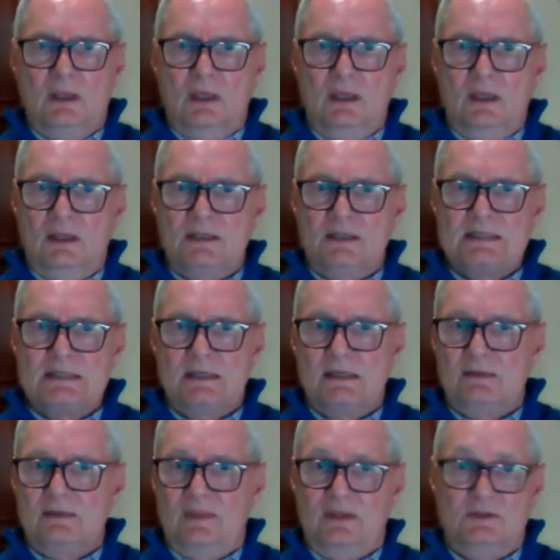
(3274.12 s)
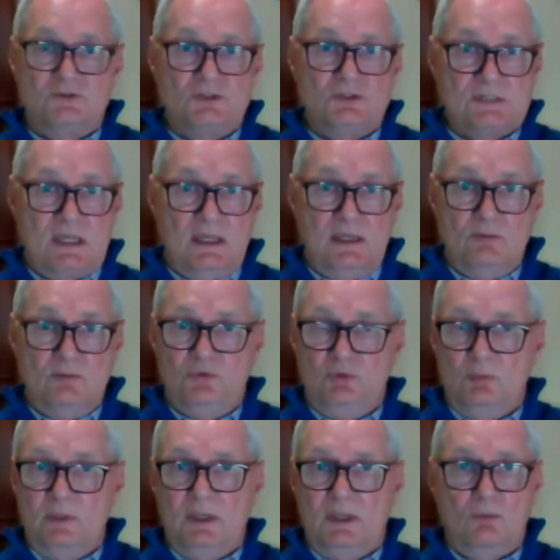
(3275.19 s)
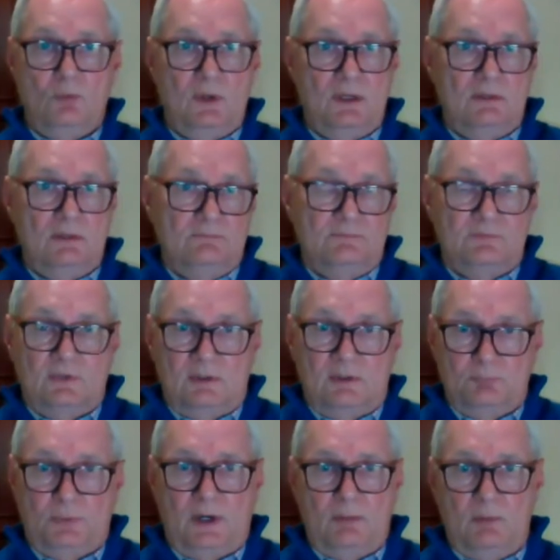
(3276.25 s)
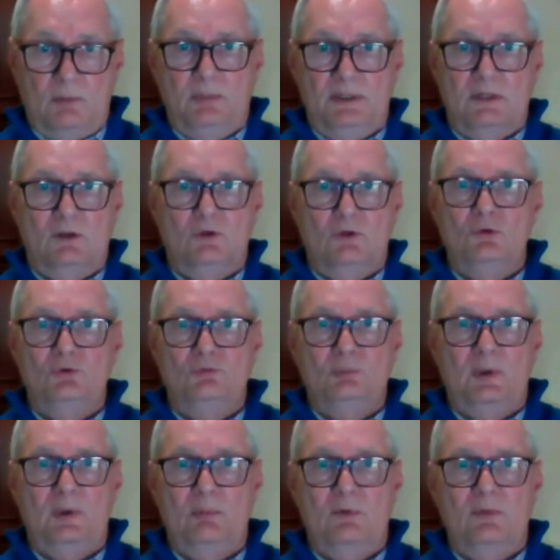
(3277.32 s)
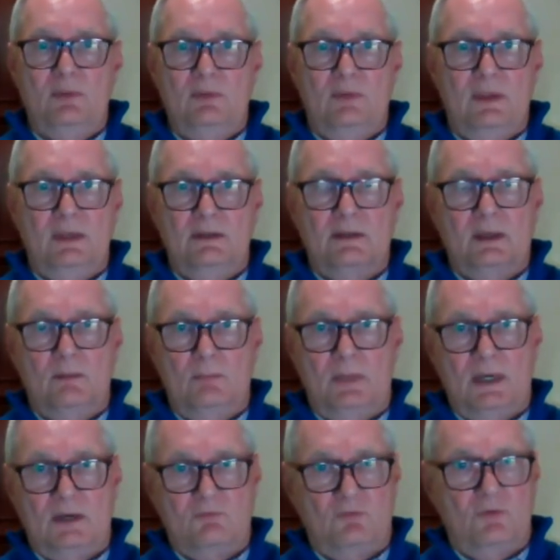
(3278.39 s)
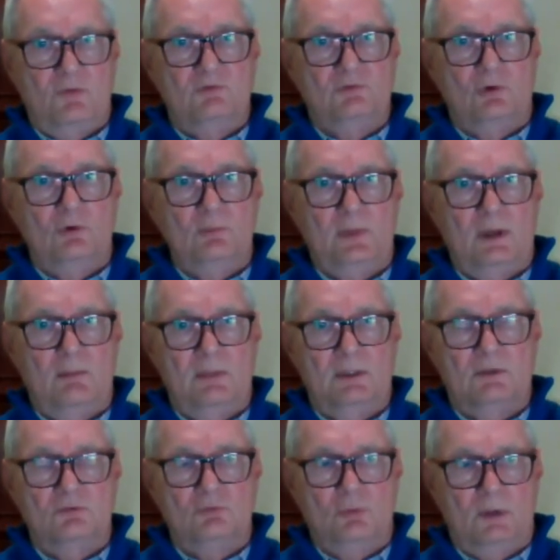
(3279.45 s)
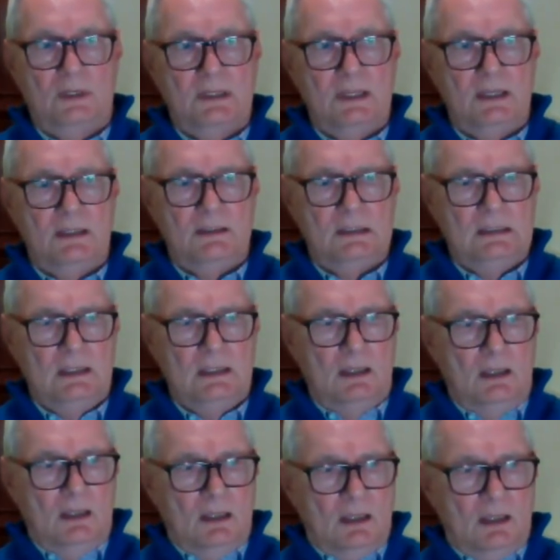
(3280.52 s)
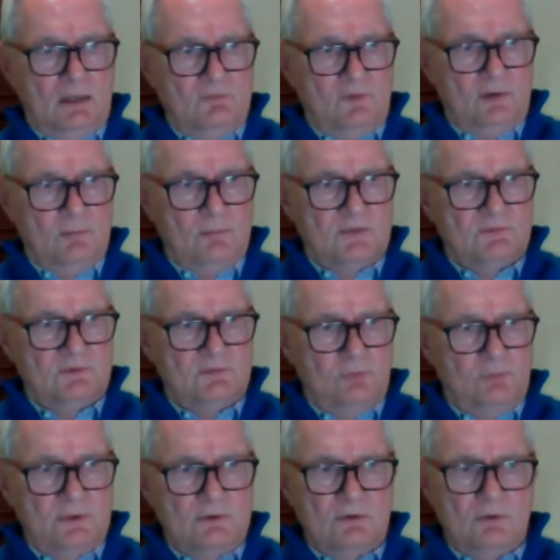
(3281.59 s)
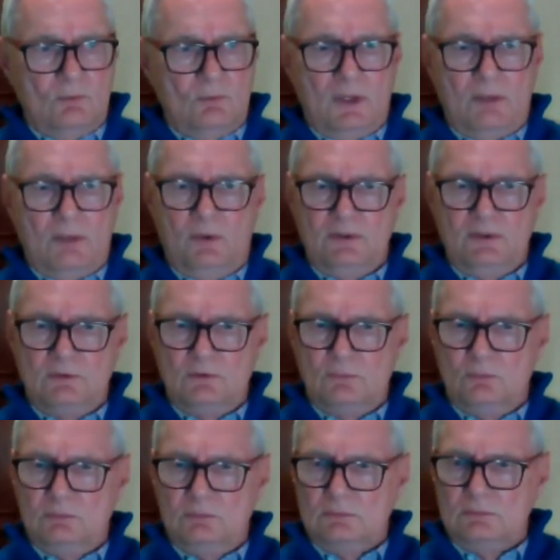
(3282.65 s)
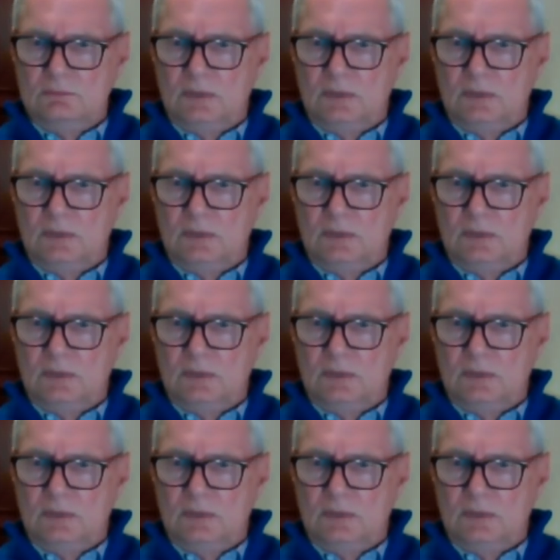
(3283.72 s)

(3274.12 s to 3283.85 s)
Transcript: And uh, then it just came to me. I read probably in a newspaper that they had come back for this homecoming in 28. And I found myself wondering, well, I wonder